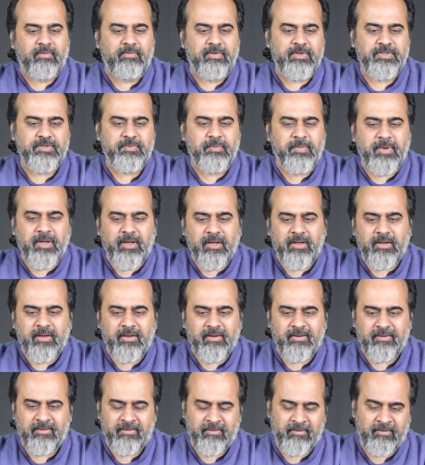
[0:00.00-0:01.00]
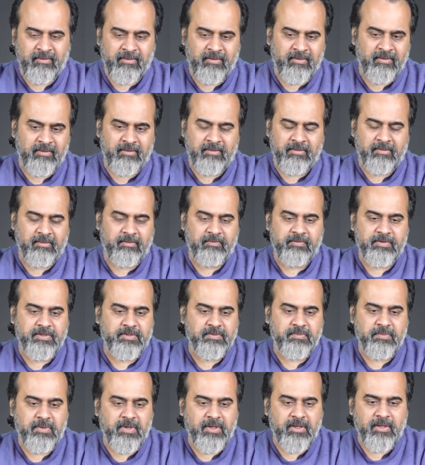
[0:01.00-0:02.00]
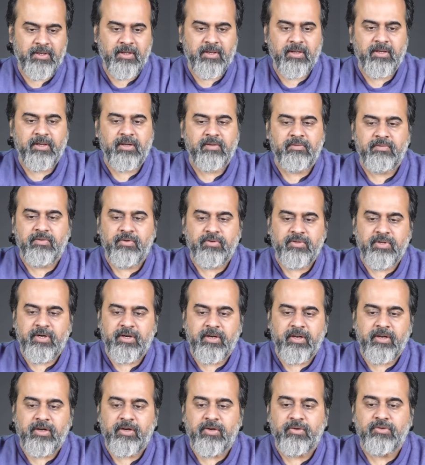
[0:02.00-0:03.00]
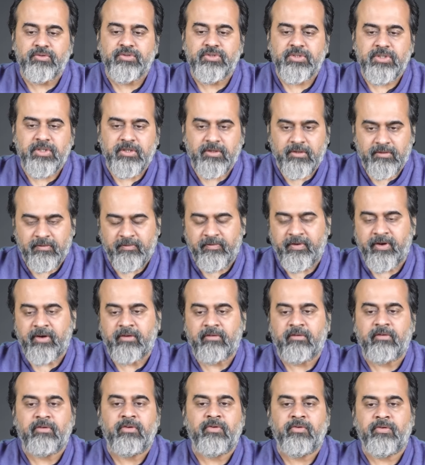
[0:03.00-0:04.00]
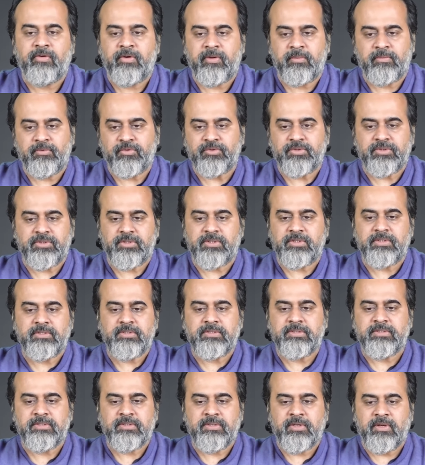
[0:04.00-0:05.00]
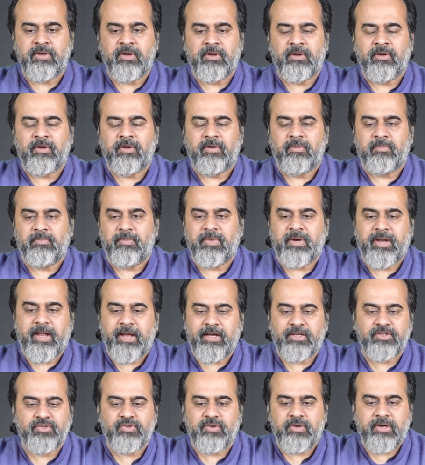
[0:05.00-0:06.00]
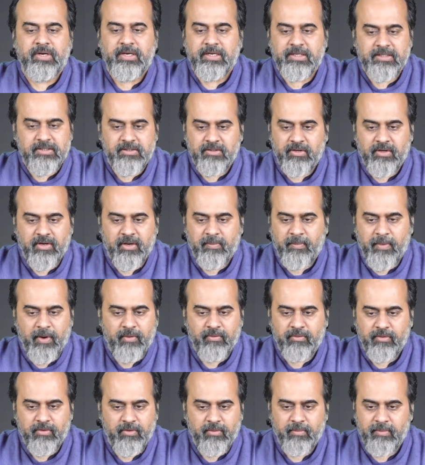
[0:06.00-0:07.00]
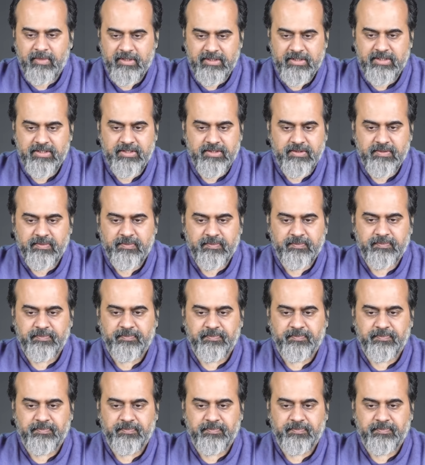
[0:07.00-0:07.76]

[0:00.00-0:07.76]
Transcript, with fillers: which may uh, which may give you the delusion of victory over emotions, but actually does not amount to much.